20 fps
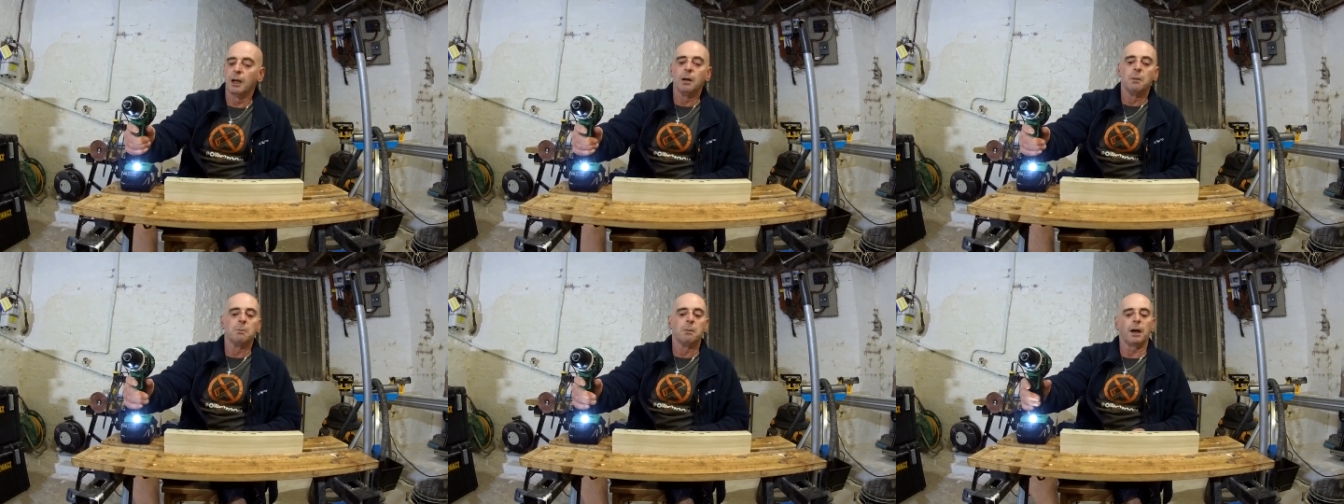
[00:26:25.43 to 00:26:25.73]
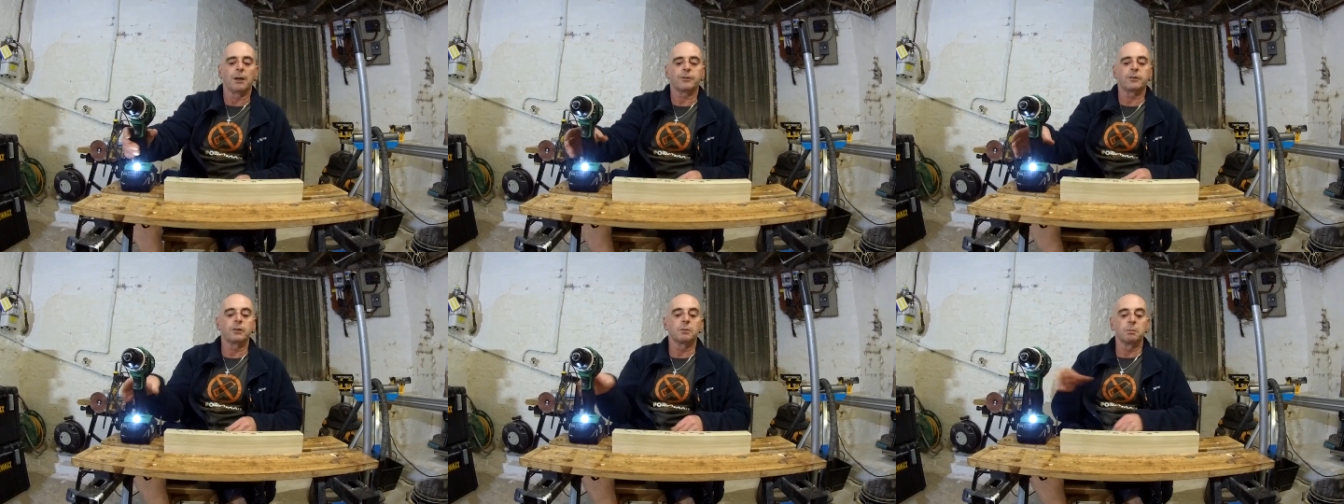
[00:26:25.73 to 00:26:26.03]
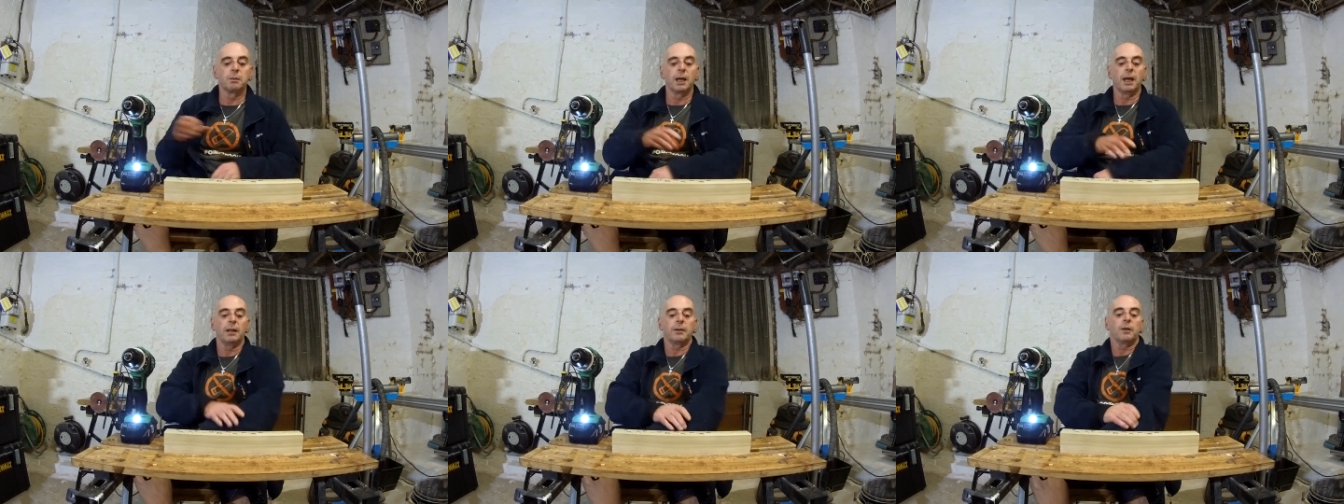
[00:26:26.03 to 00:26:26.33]
Must
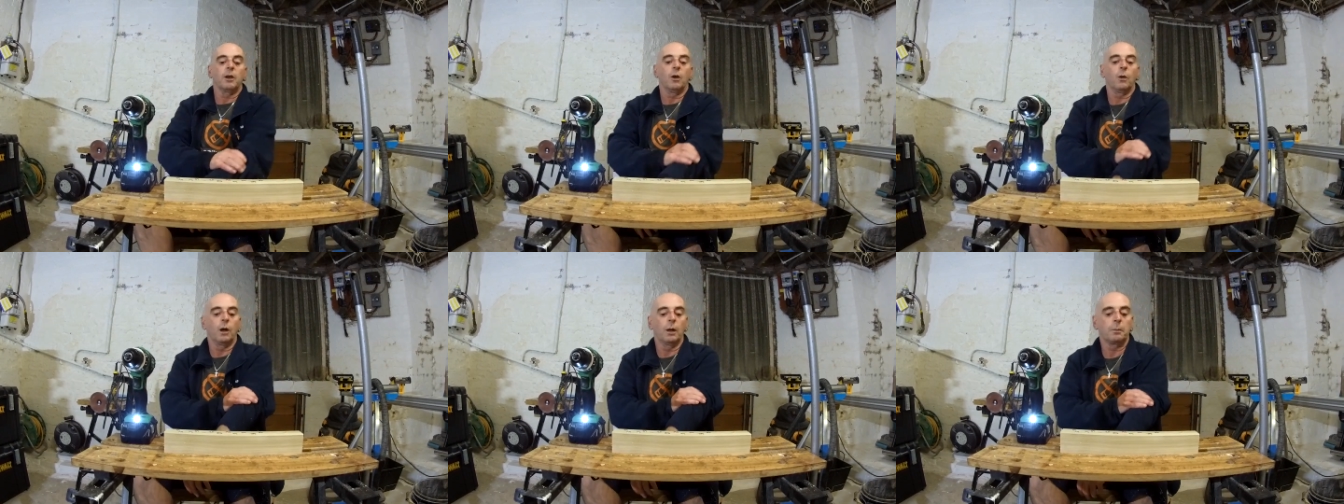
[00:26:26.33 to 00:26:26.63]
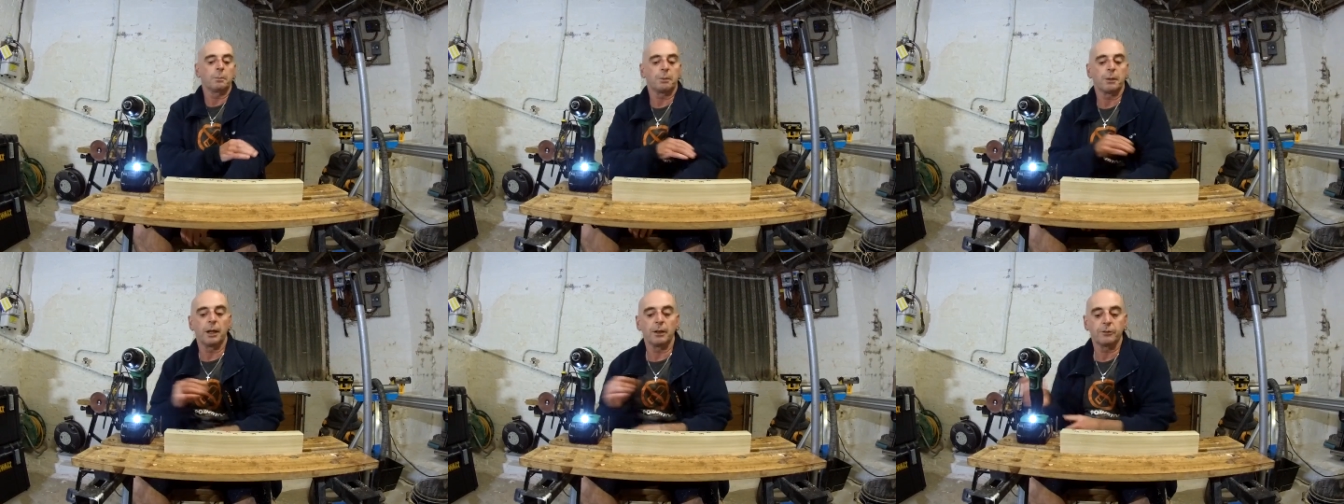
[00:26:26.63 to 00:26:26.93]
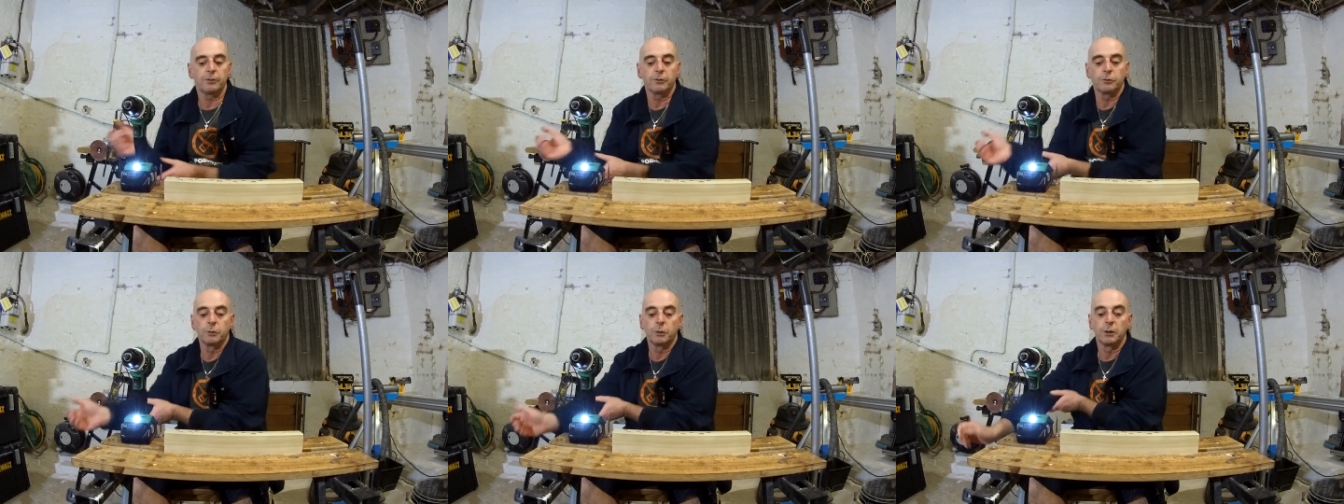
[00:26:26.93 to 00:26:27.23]
admit, quite
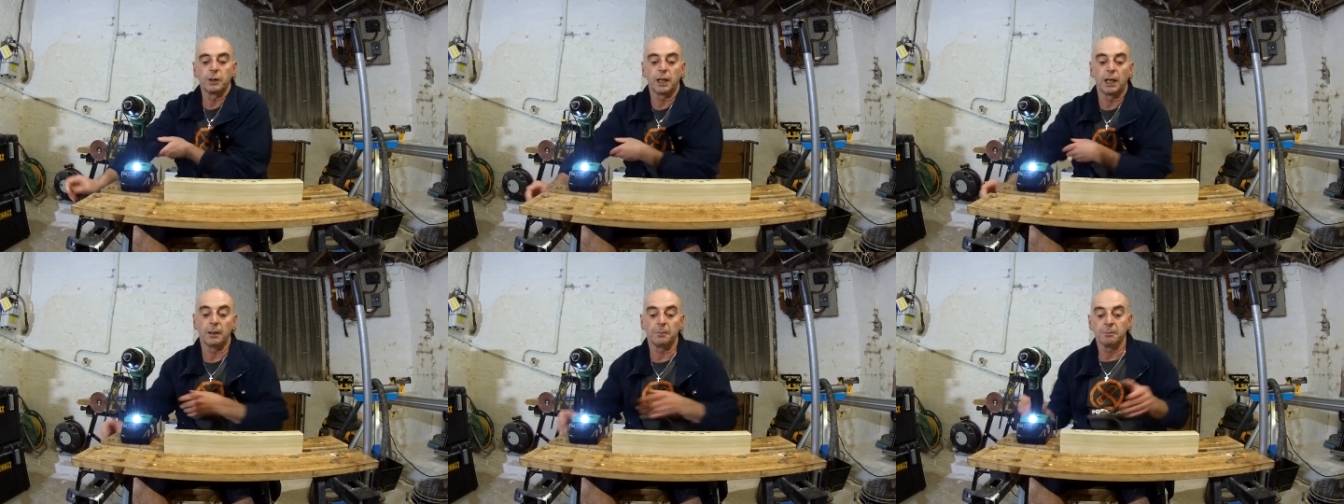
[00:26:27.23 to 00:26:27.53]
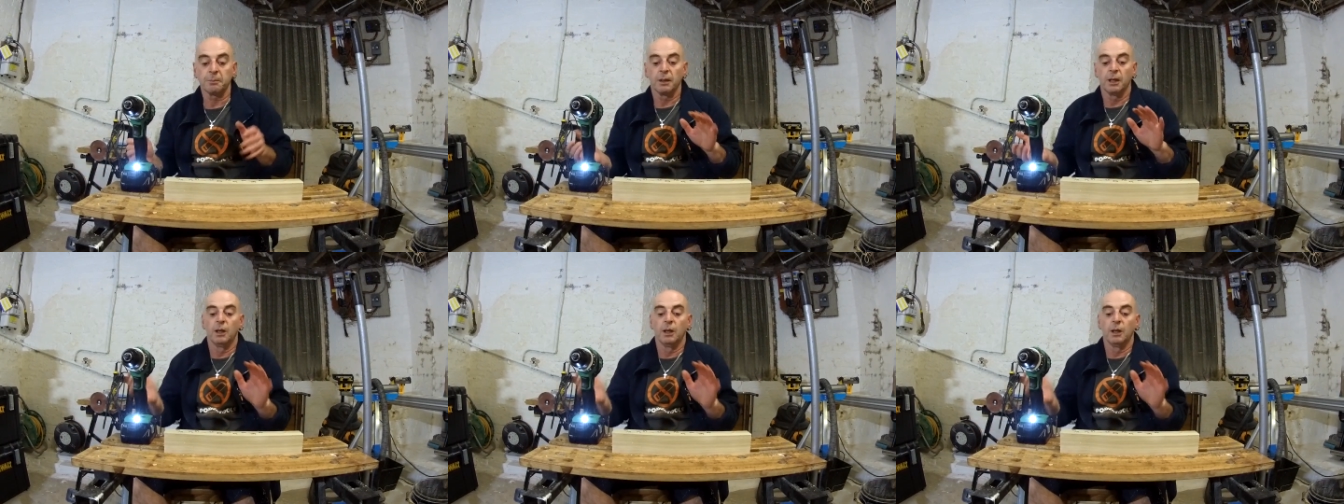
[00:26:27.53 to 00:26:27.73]
impressive with that.